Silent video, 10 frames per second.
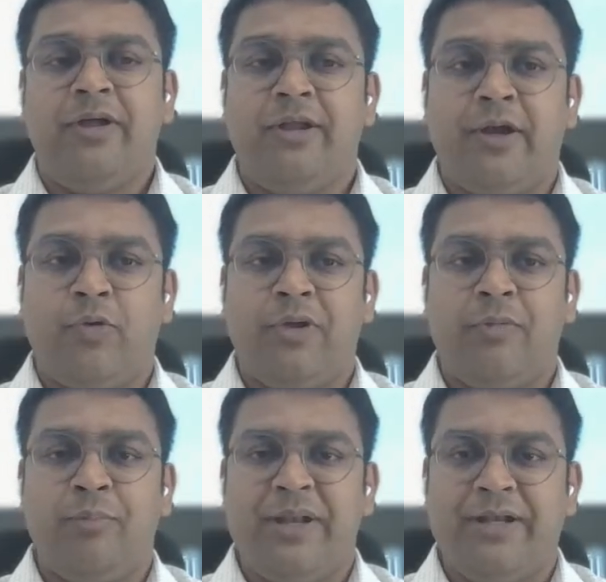regular
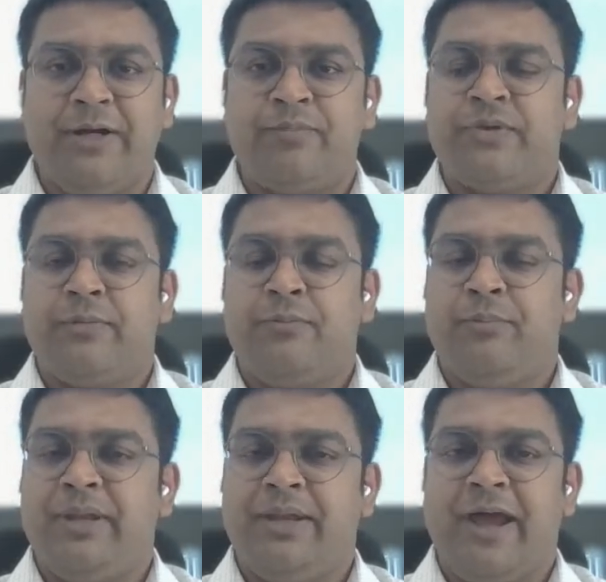meetups
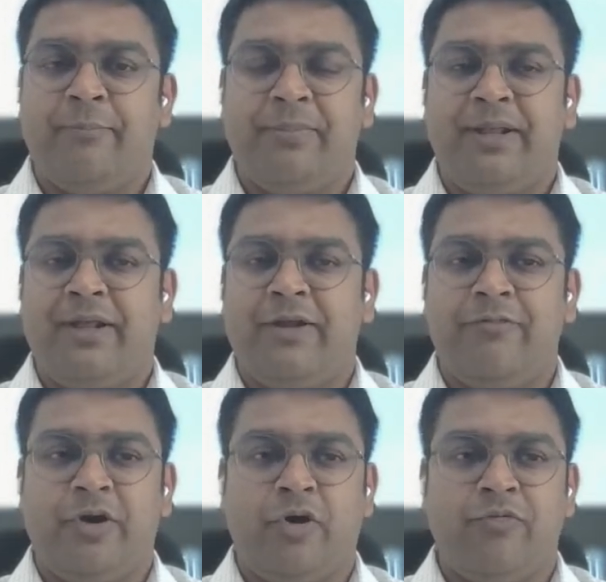being happening in
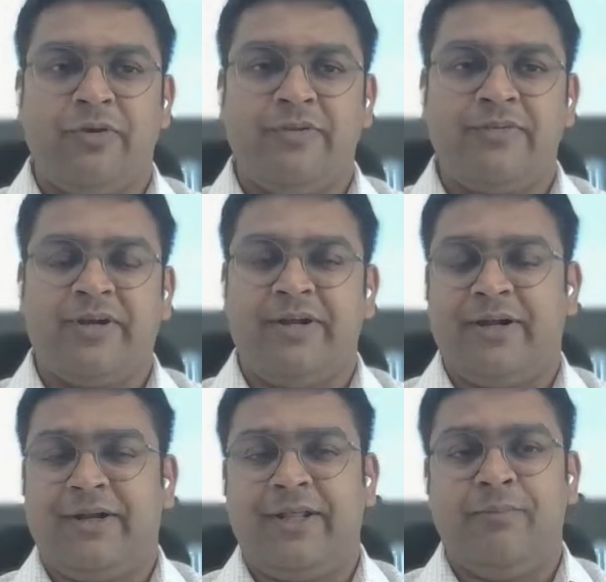our office,
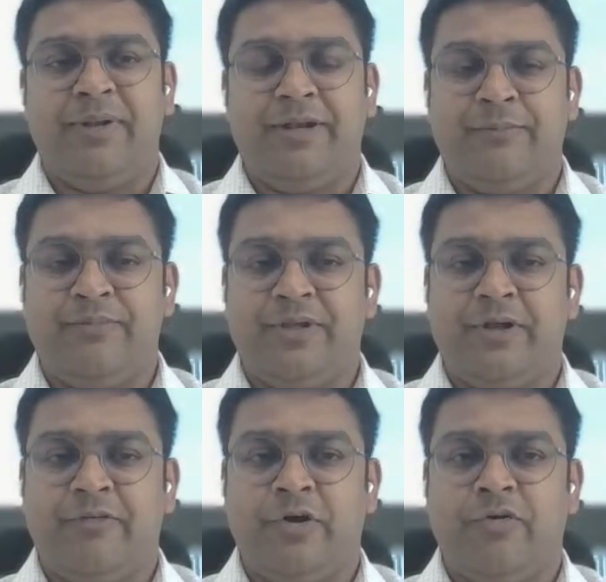conducting meetups in
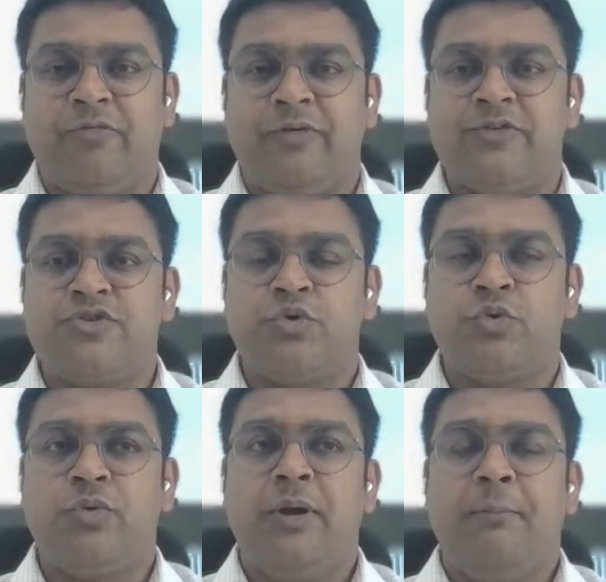our office, to